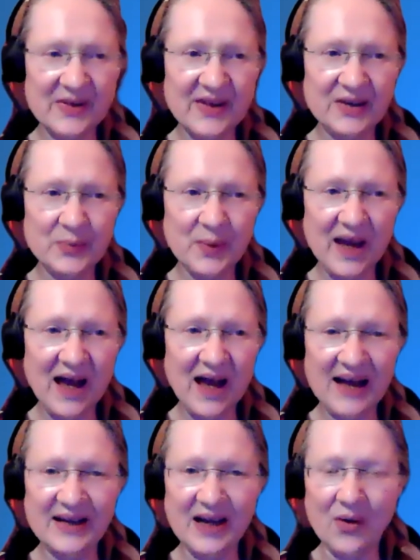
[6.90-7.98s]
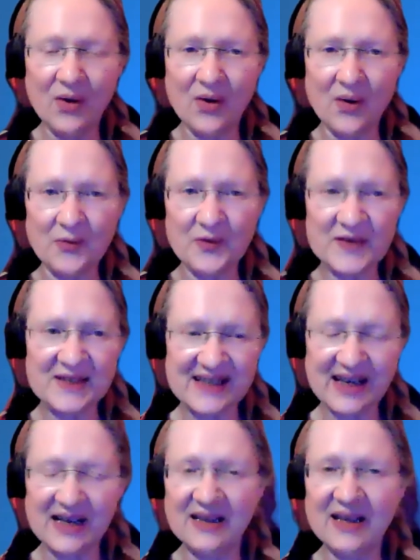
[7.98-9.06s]
that we had our conference
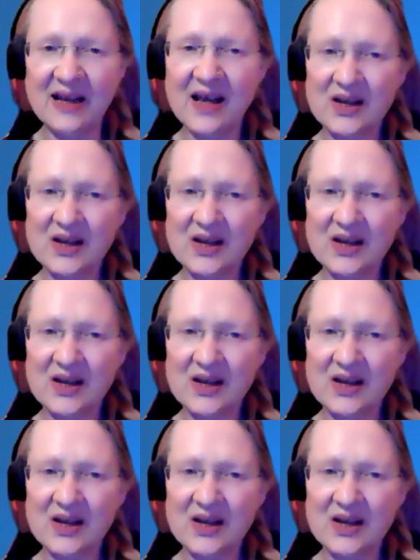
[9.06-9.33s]
in